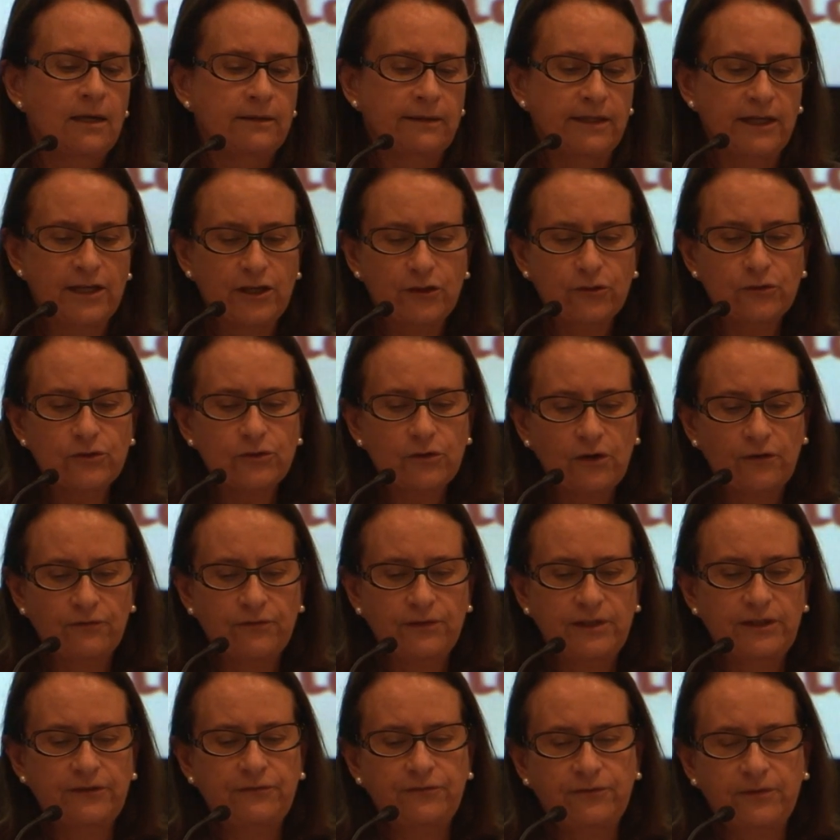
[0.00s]
The use
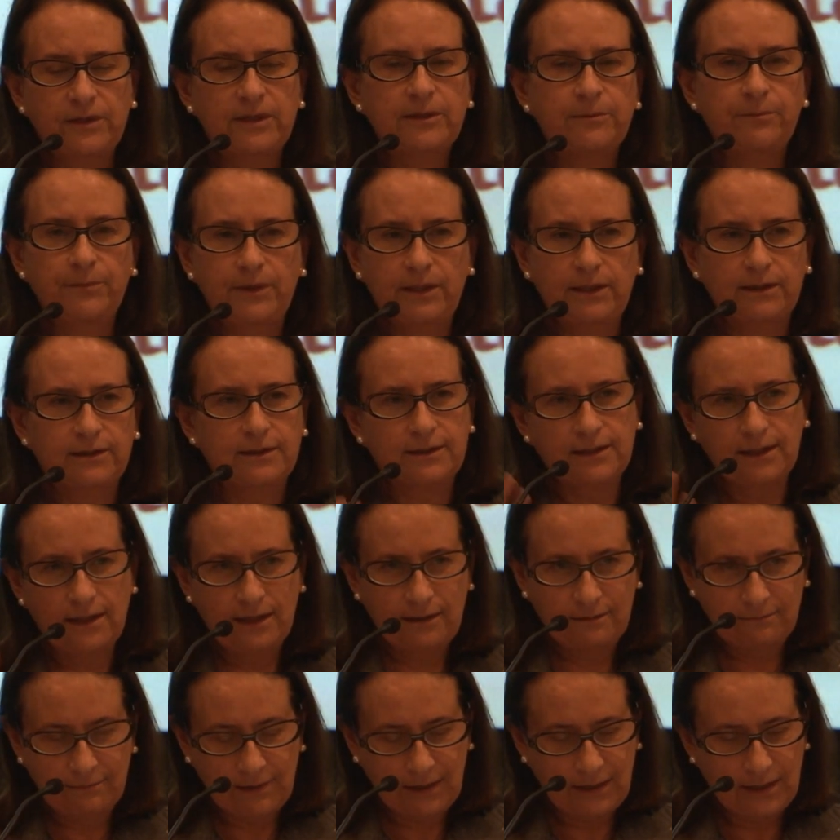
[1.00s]
of different means
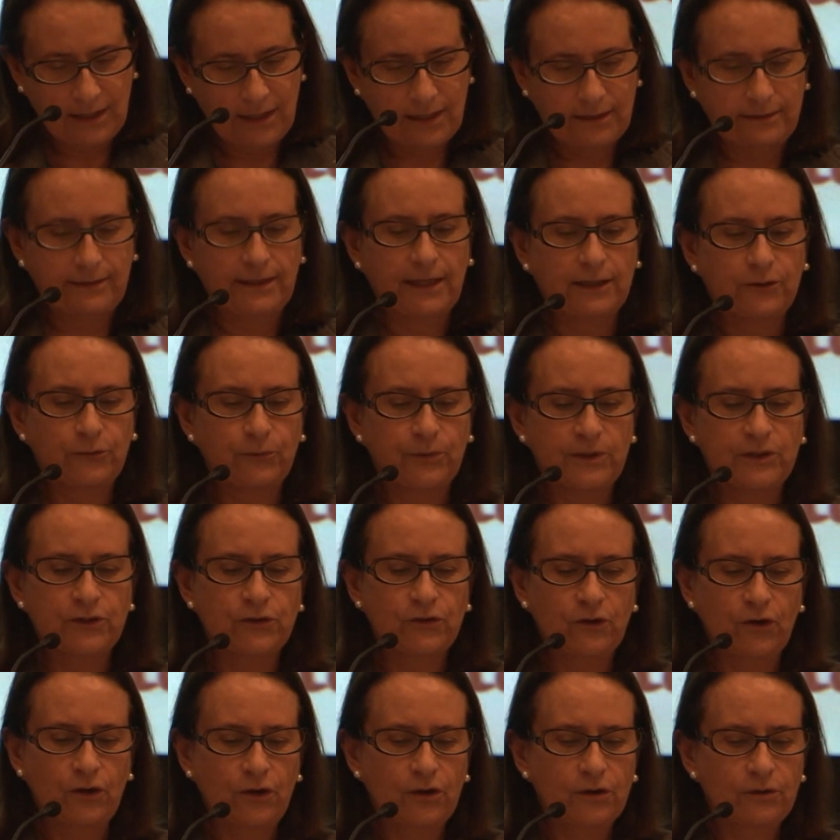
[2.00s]
uh, that we
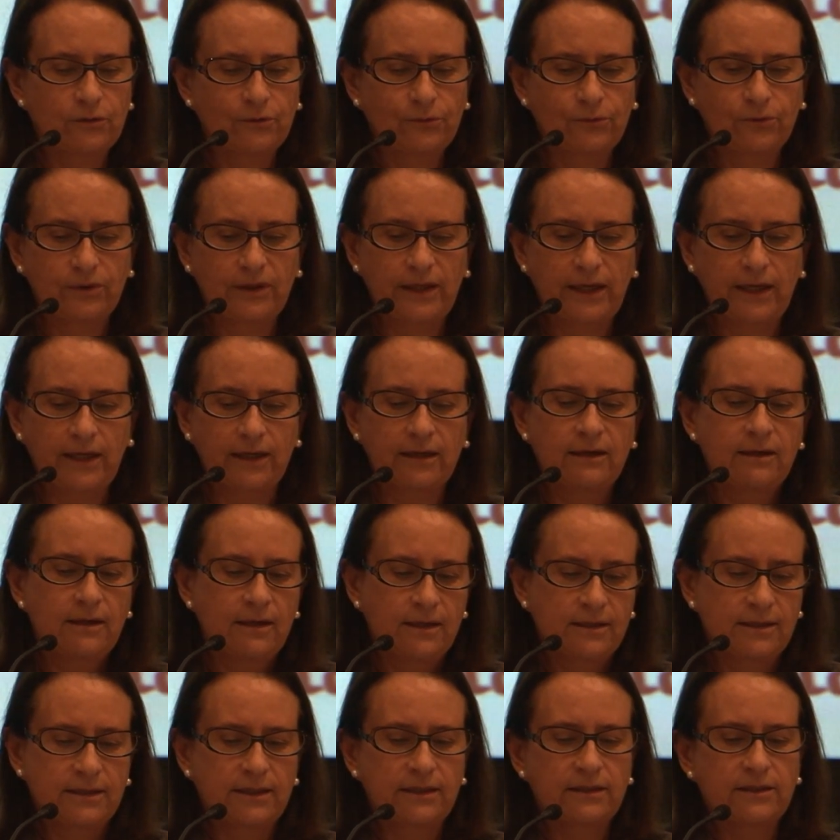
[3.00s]
saw today,
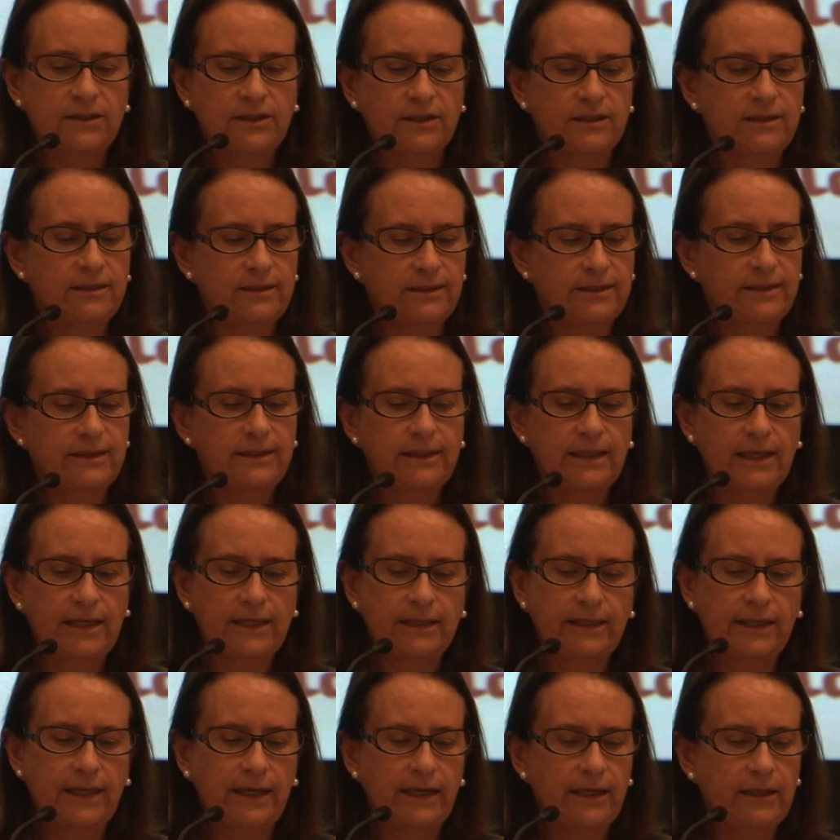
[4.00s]
such as
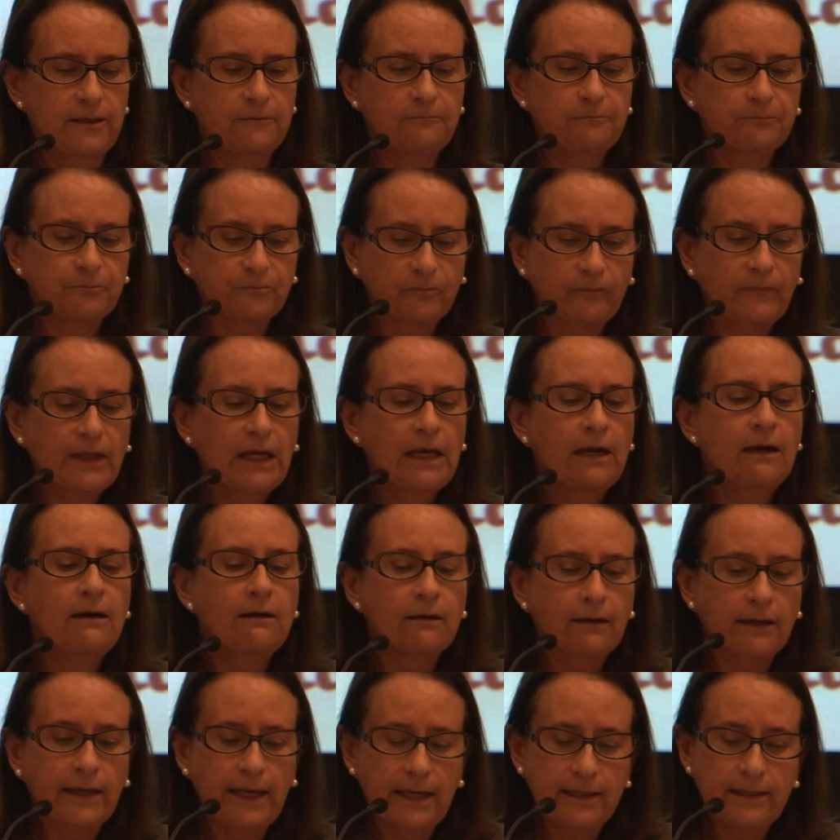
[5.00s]
DNA,
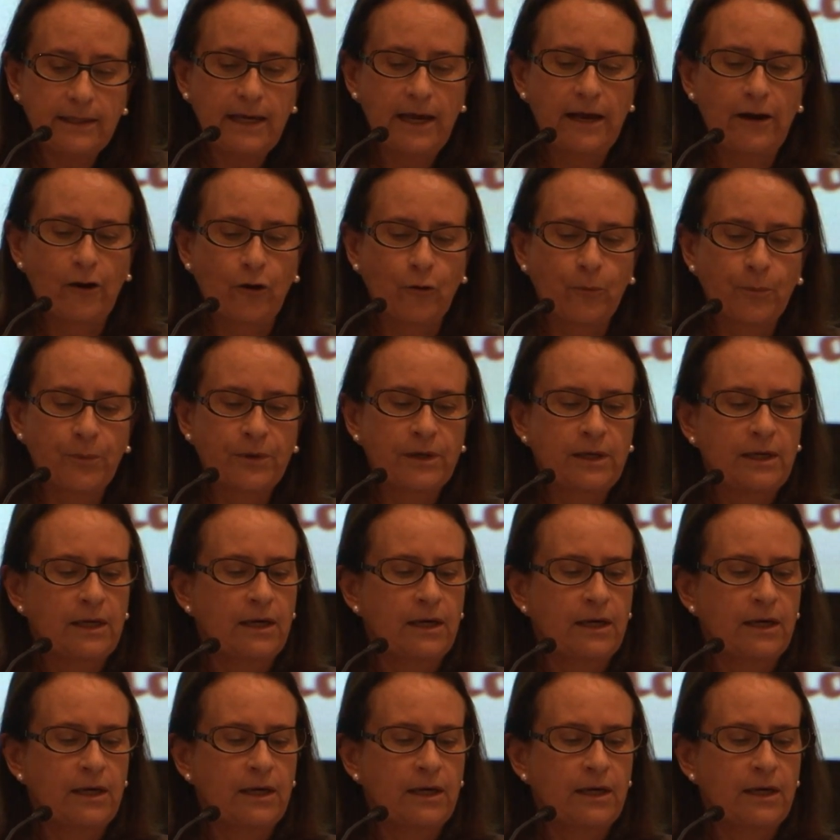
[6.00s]
can help.